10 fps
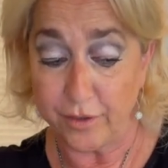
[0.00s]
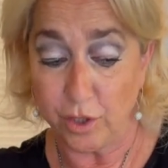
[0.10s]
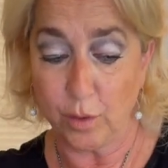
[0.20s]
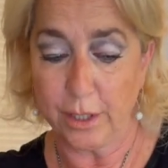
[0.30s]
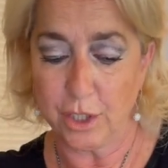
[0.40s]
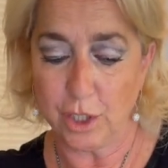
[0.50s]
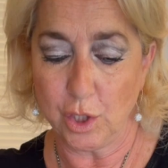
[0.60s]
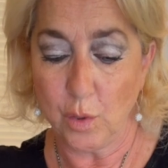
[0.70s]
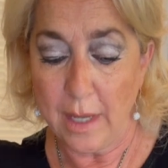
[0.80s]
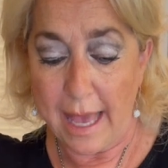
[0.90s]
You can
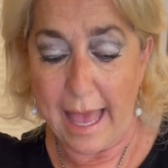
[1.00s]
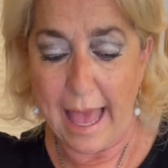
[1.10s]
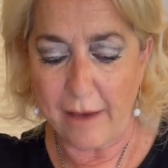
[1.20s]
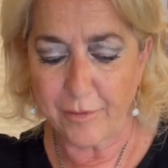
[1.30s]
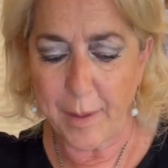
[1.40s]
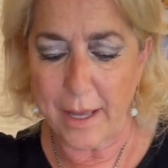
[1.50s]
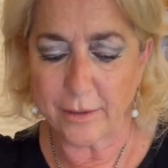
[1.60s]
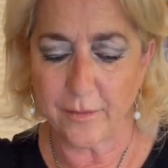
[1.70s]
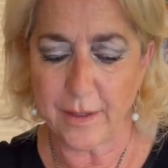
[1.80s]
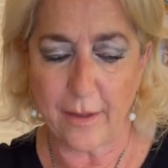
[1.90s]
do a half a pound
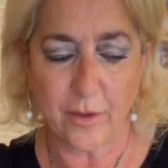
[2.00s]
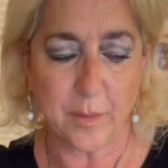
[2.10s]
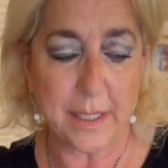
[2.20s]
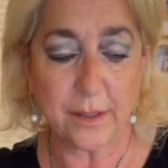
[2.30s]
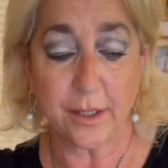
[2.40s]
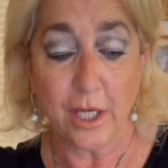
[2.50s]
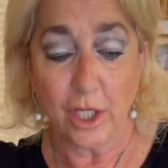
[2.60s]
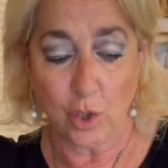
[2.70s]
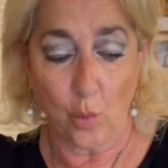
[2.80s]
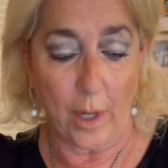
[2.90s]
of the other meats
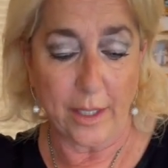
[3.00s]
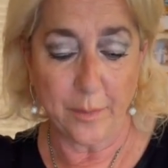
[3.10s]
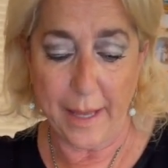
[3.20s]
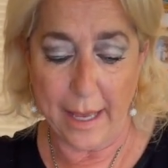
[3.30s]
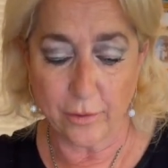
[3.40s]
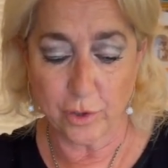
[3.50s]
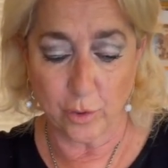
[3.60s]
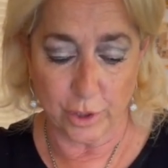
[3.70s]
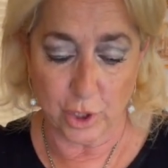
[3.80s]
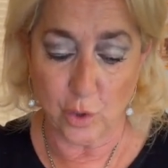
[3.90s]
to 1 pound
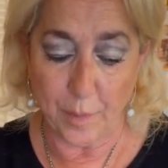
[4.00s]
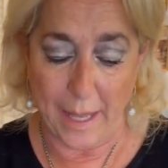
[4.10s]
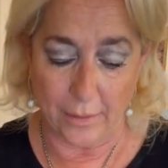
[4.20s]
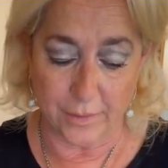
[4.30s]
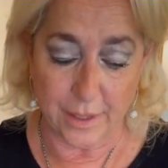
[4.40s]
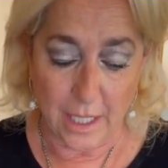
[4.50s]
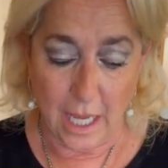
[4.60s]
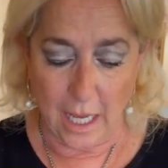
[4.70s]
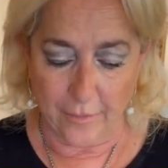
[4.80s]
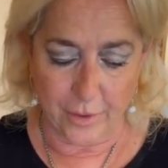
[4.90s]
or 2 pounds
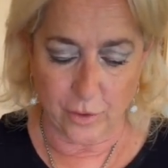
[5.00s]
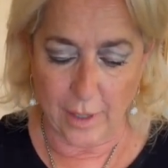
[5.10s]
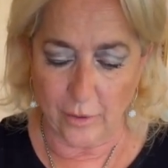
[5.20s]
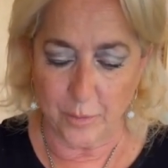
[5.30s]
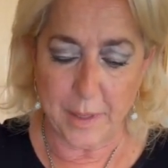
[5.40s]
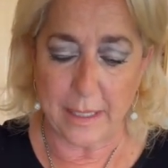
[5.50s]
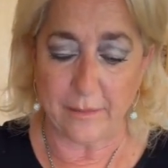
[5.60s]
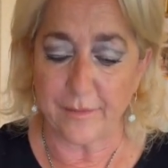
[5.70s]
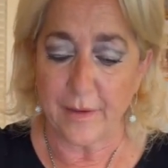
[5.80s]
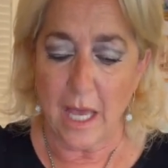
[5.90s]
of the ground beef.